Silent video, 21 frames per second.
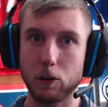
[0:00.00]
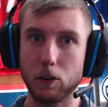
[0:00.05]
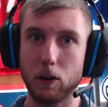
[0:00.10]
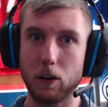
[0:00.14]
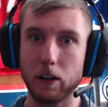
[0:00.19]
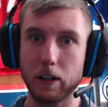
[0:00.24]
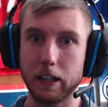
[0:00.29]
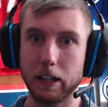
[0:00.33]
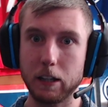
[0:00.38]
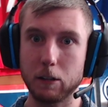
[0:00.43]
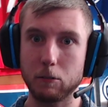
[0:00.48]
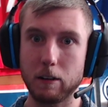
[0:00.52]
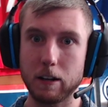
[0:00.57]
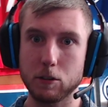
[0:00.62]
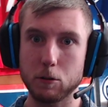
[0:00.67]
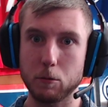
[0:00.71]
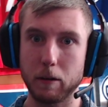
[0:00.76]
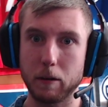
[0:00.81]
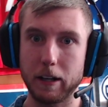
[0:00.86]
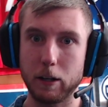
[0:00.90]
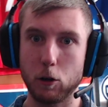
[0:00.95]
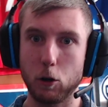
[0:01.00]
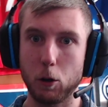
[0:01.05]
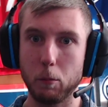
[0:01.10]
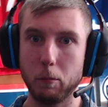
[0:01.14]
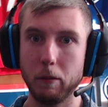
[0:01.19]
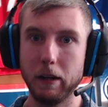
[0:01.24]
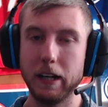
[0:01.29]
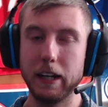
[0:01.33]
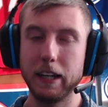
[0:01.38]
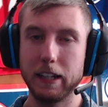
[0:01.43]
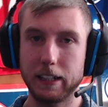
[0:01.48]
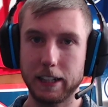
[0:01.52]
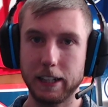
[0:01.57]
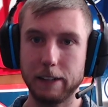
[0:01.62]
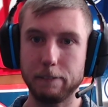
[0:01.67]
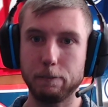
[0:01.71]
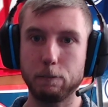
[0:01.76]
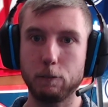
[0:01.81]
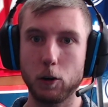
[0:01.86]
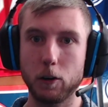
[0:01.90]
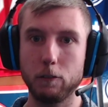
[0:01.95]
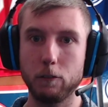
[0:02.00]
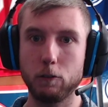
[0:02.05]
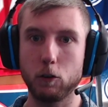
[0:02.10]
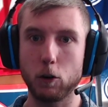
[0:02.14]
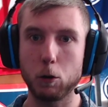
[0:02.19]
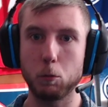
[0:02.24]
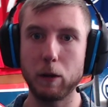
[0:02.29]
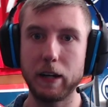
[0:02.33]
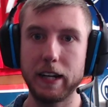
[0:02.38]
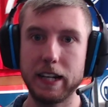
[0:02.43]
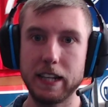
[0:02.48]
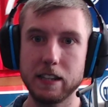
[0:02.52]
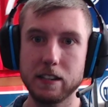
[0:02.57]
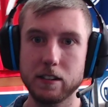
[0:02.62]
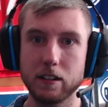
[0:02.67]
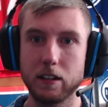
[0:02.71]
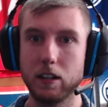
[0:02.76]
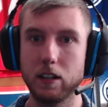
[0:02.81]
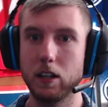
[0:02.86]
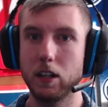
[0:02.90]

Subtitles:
hockey the rest of the way home to get 44 wins,